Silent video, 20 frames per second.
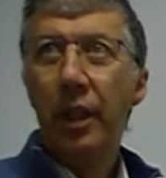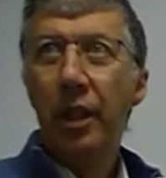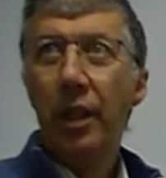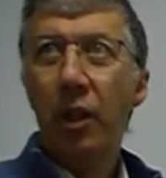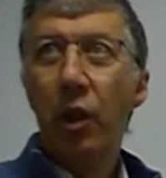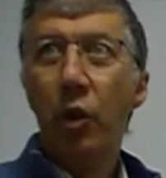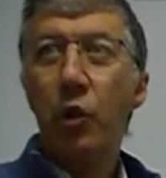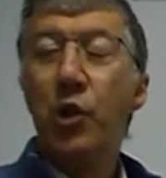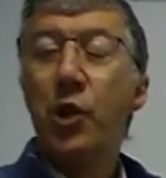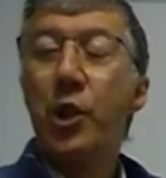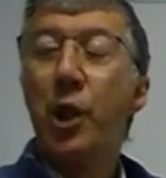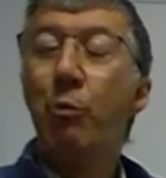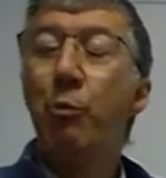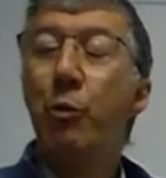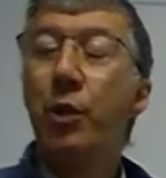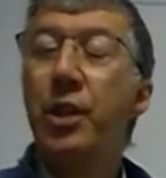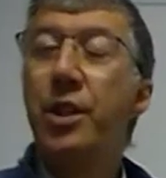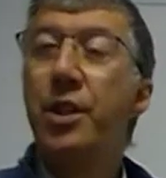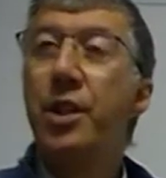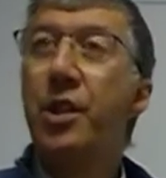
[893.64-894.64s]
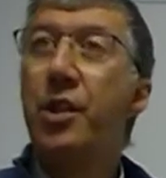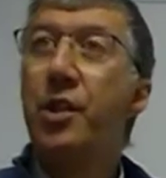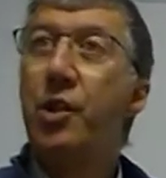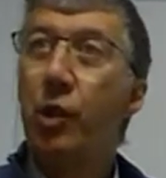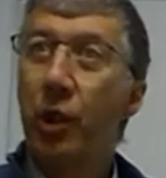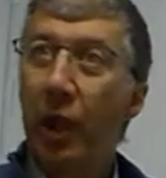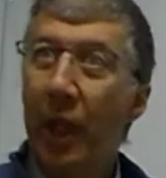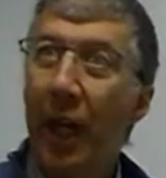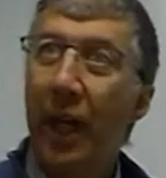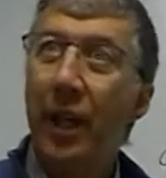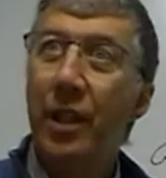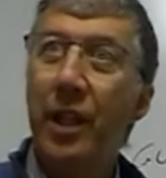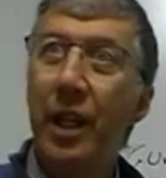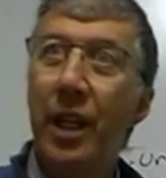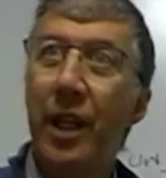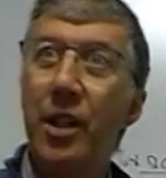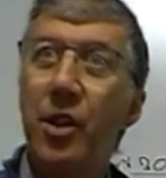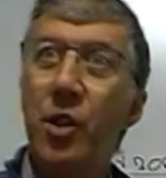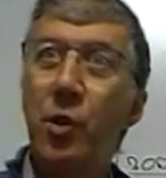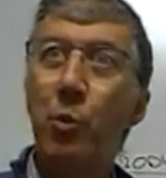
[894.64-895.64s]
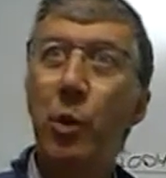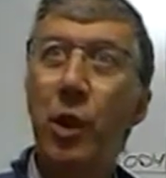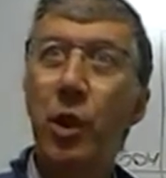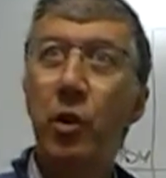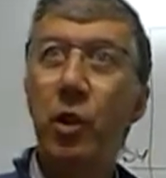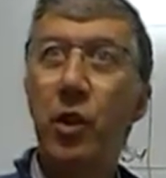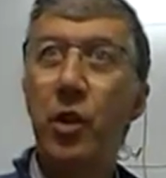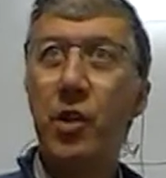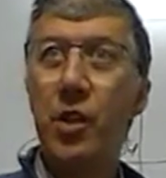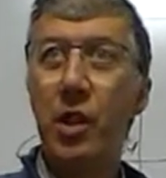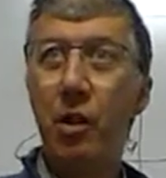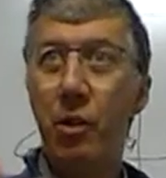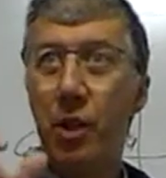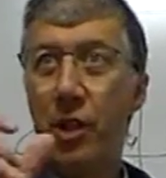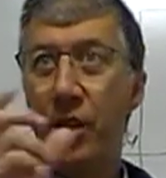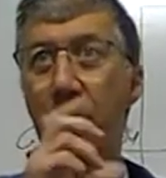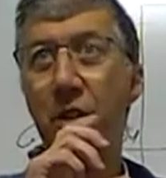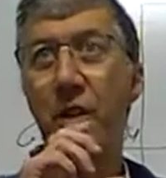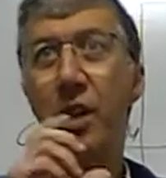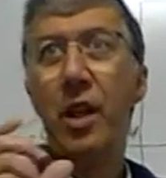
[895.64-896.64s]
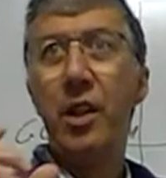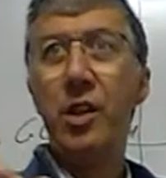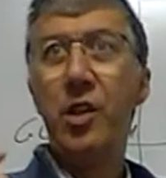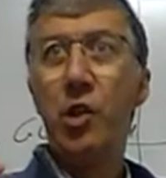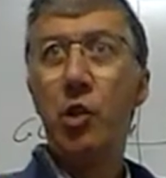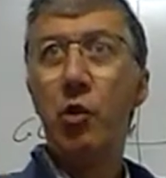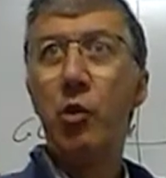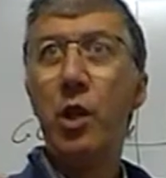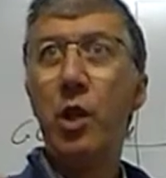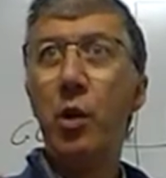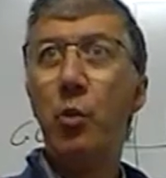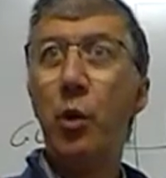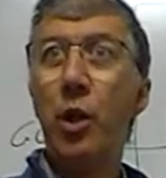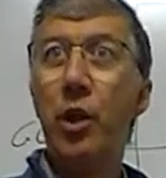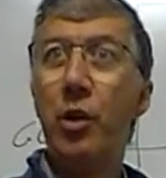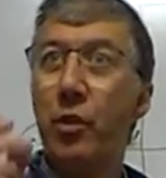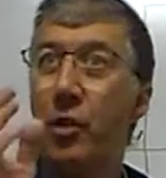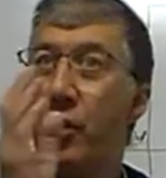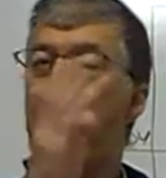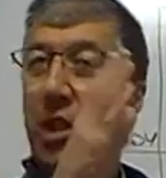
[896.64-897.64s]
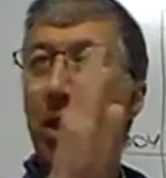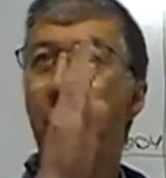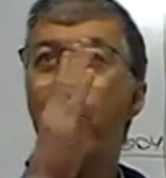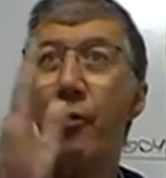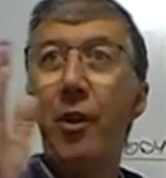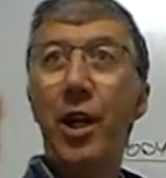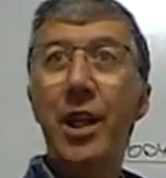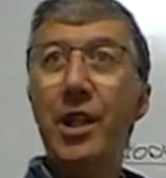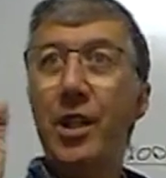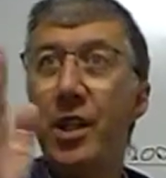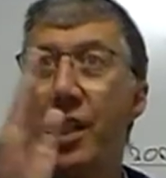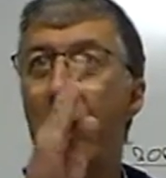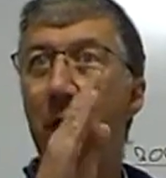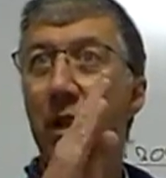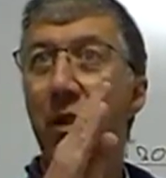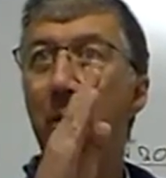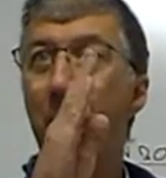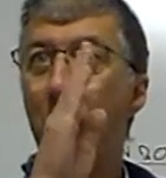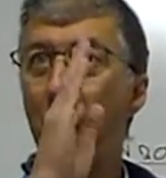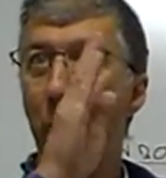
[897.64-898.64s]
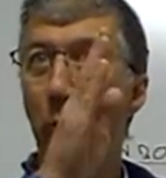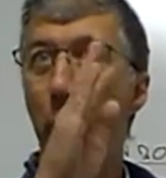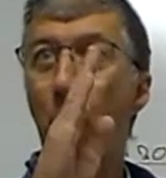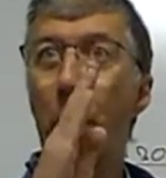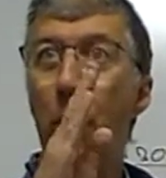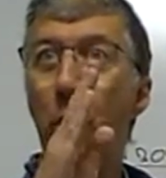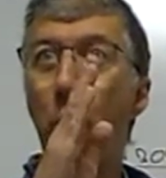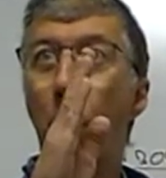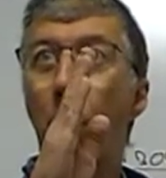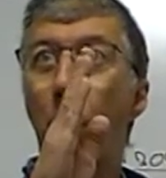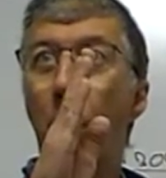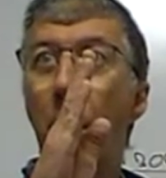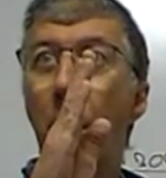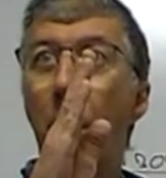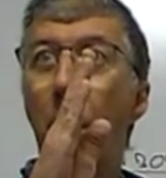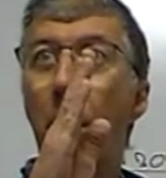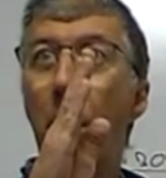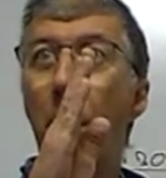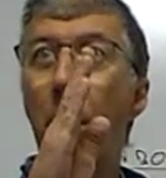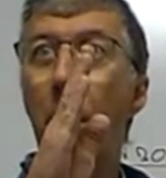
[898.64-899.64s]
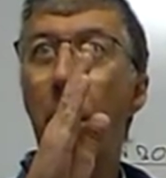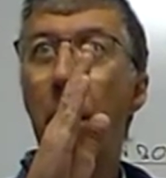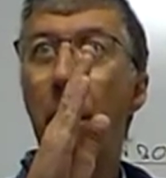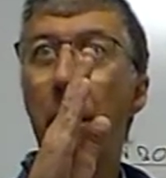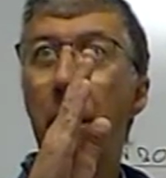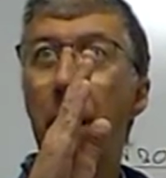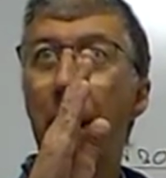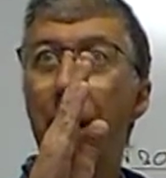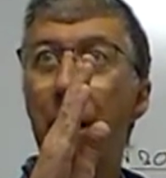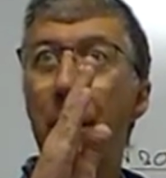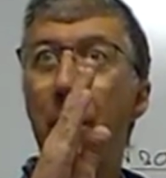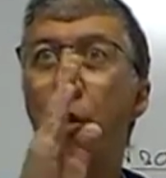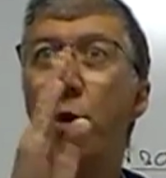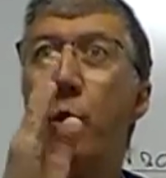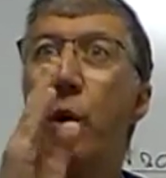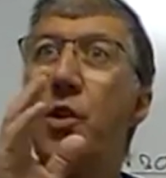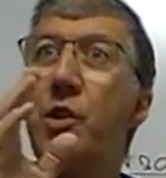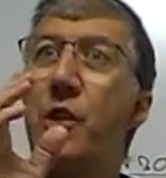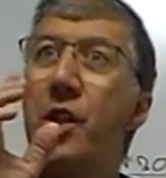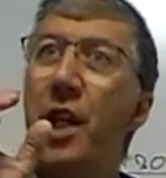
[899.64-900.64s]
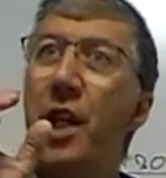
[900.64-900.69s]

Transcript: On some printers you can, yes, because there is a screen where you can see the phasing where you are, and then you won't see it